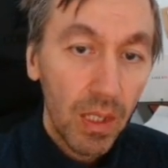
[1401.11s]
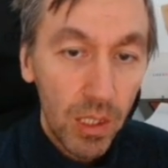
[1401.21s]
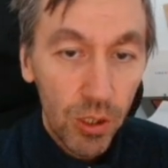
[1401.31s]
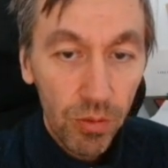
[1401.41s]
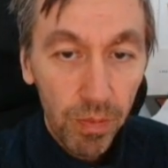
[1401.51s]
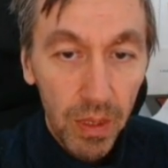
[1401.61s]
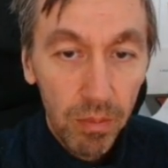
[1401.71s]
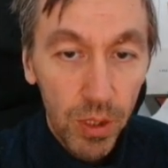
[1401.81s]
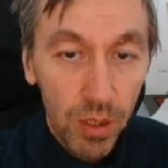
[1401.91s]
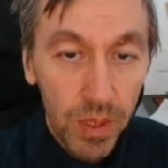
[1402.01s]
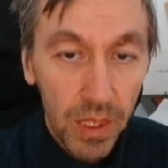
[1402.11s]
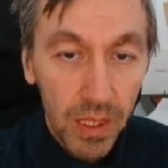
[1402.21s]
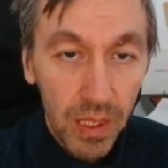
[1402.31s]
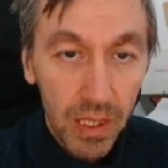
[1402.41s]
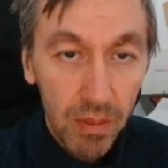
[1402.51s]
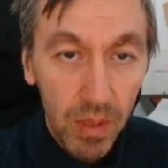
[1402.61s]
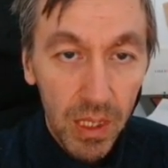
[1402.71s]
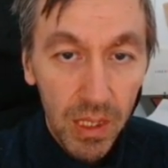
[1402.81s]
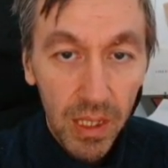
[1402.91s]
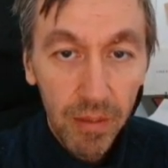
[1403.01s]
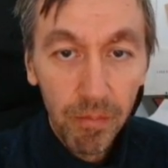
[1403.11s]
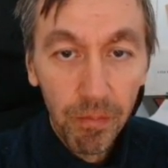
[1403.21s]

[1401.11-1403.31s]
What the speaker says: he should play bishop c6 immediately